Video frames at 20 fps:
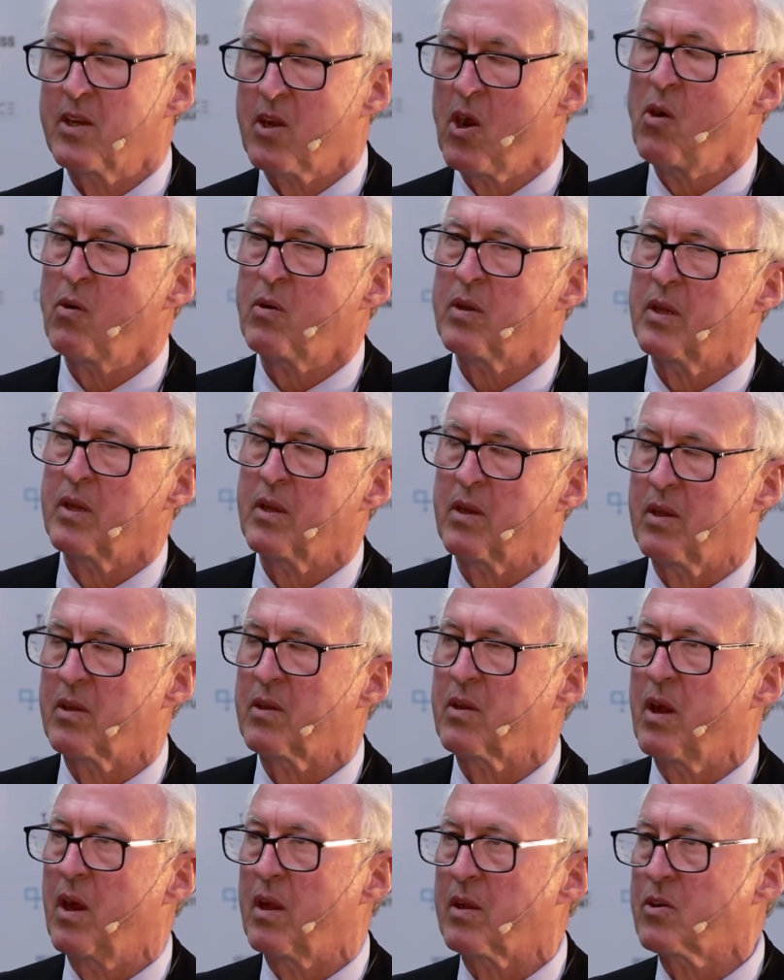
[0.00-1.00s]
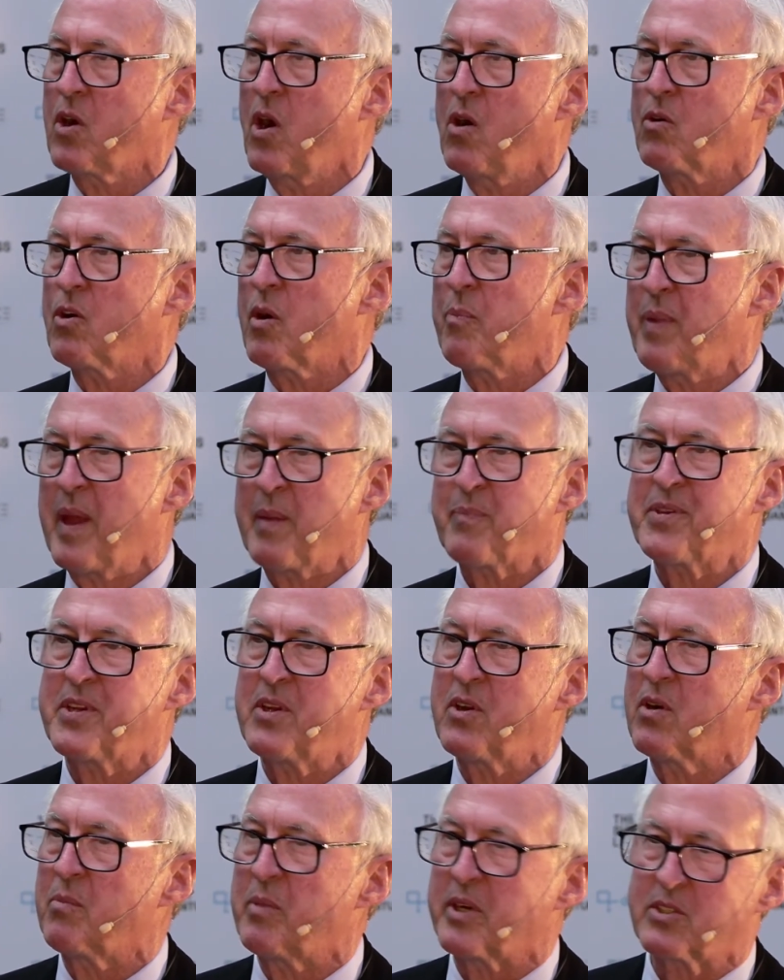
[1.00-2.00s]
Coke or
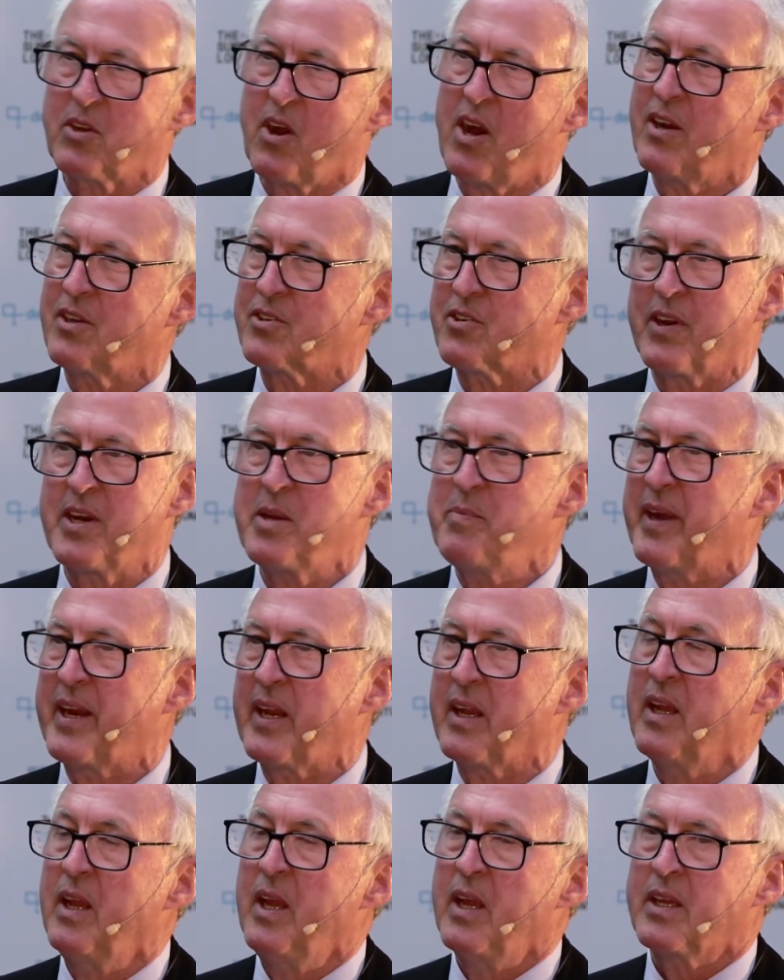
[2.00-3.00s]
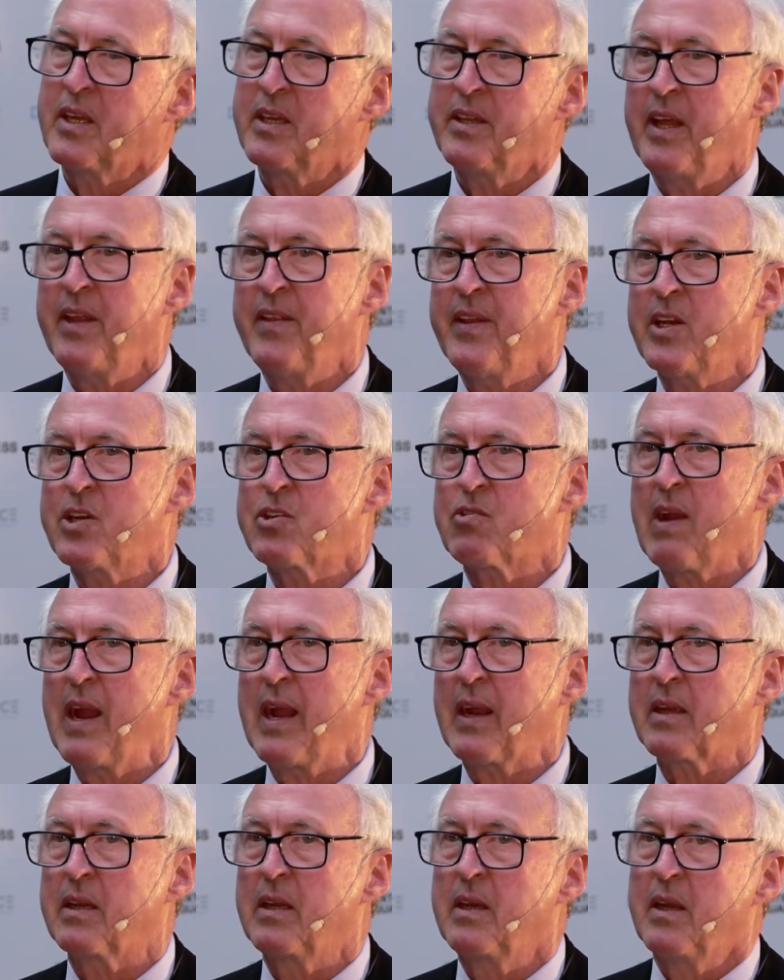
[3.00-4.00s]
Pepsi or McDonald's or anybody, can they then
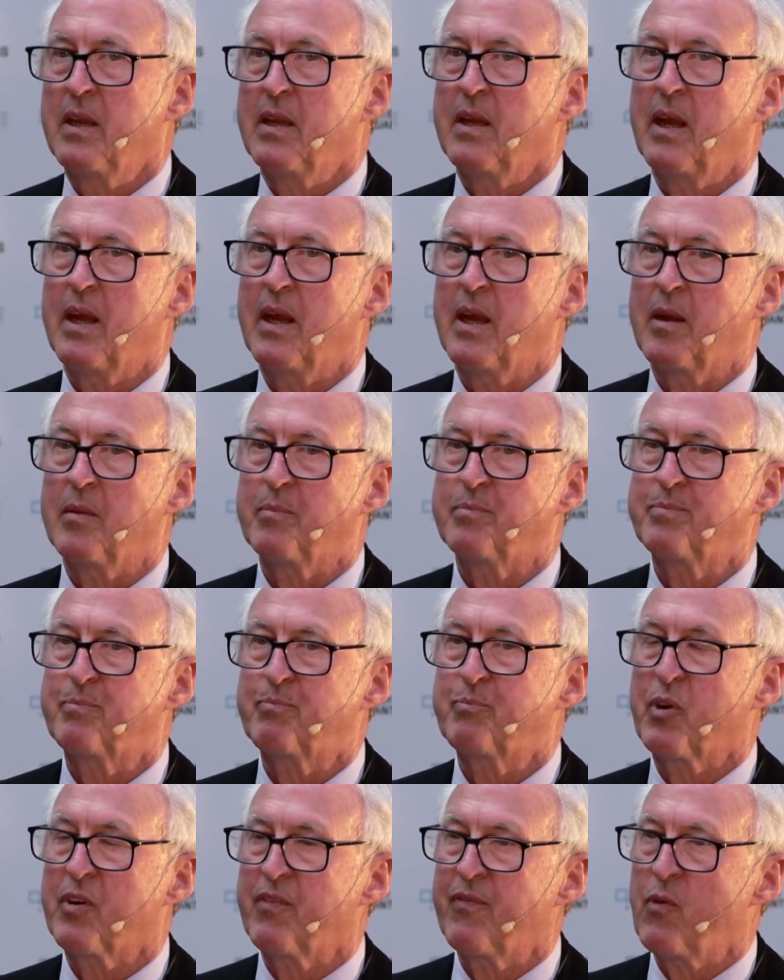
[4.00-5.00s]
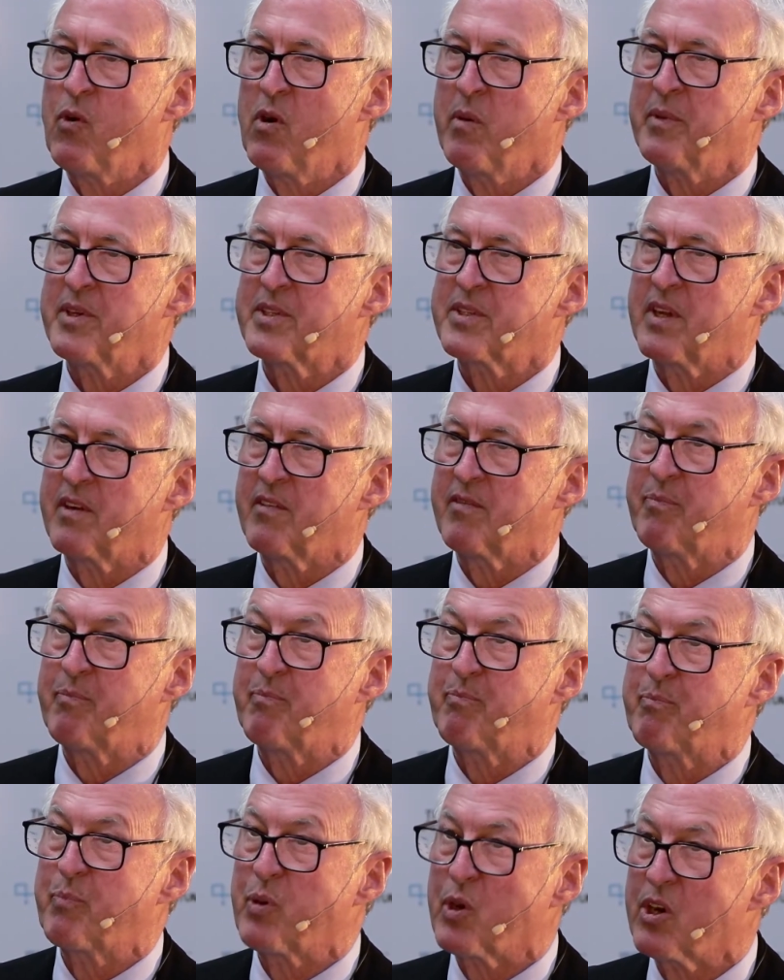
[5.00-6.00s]
track performance of
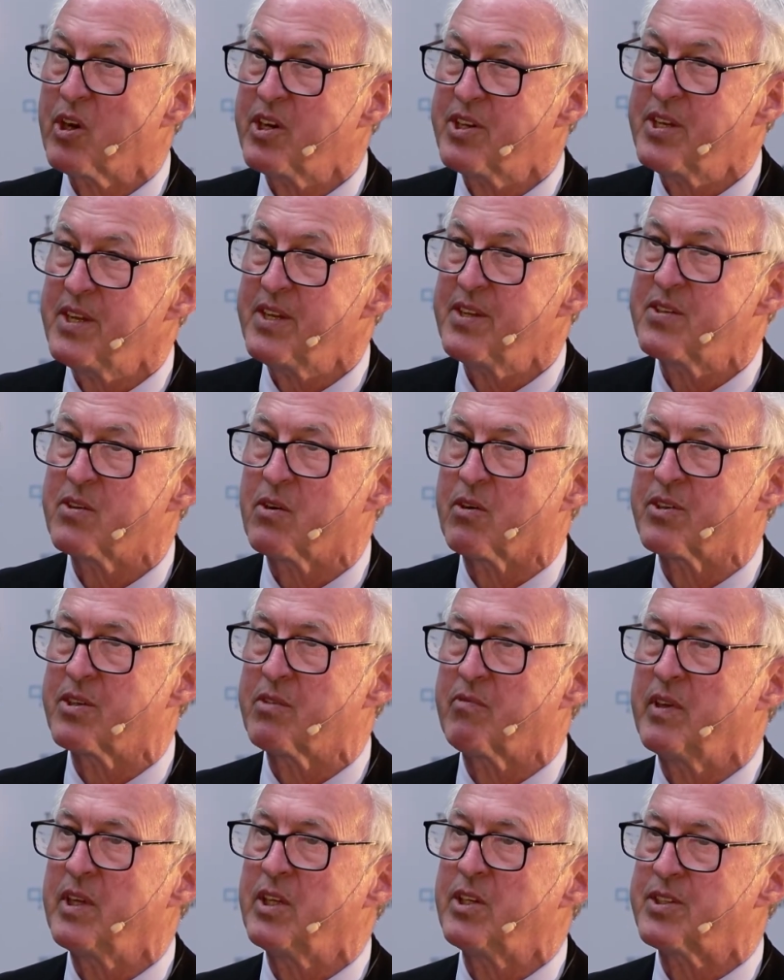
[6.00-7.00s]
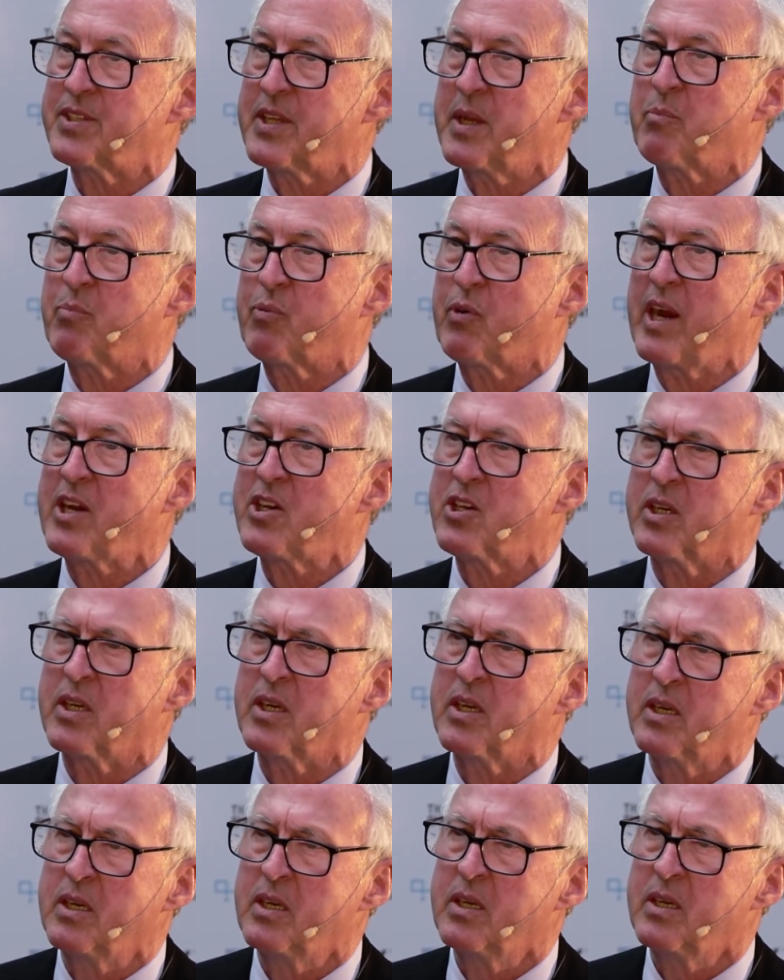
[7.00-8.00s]
purchase, or is it really just impression?